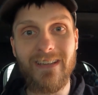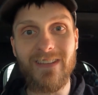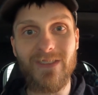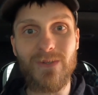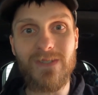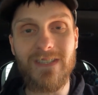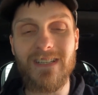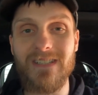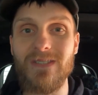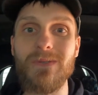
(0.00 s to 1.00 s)
get those
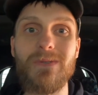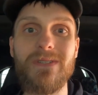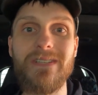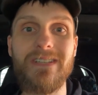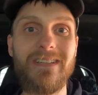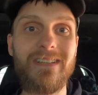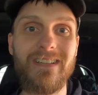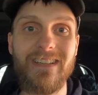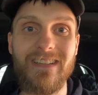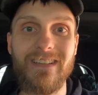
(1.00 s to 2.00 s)
things loosened,
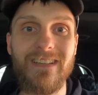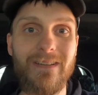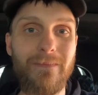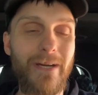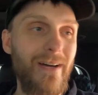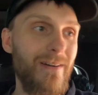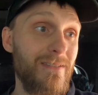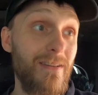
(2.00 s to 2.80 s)
get them out.